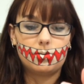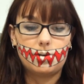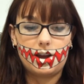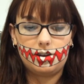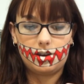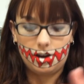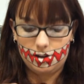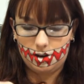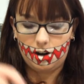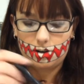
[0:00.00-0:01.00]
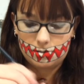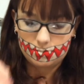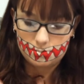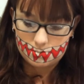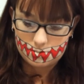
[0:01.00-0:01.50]
red color
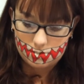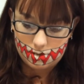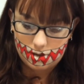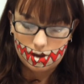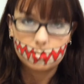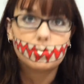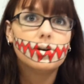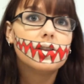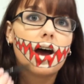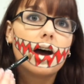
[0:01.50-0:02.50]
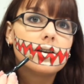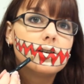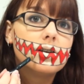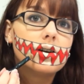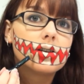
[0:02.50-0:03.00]
and put that
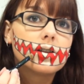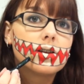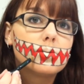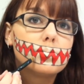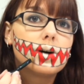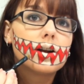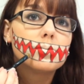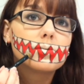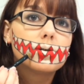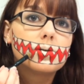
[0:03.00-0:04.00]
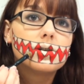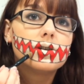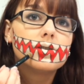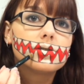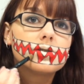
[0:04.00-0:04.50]
in all the little bottom
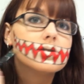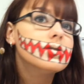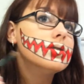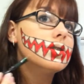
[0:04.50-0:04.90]
corners